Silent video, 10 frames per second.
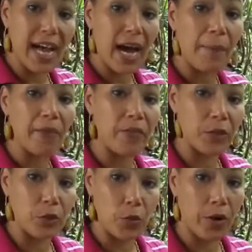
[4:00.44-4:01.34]
top of the
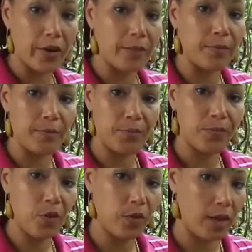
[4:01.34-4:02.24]
soil.
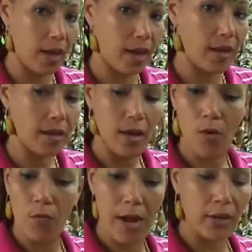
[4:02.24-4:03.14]
Okay,
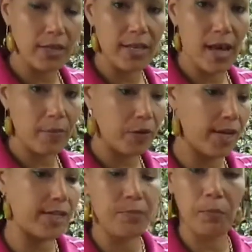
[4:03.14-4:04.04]
right on top. You're
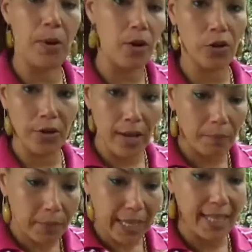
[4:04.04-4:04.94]
not
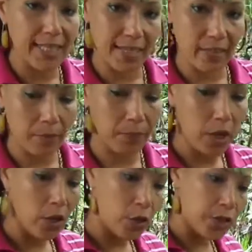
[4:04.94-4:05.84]
planting them,
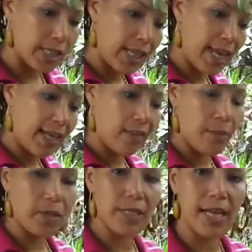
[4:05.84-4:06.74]
you're just laying
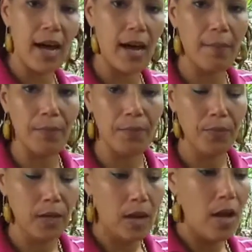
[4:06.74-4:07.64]
them on top.
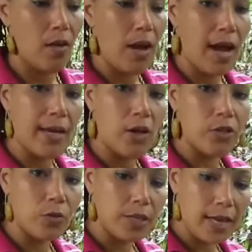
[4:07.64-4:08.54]
I
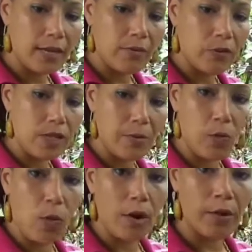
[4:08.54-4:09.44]
also take some of
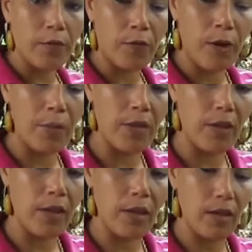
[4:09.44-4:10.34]
the water from
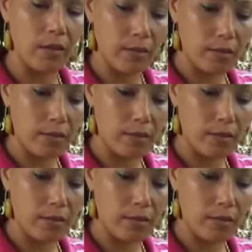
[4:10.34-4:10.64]
the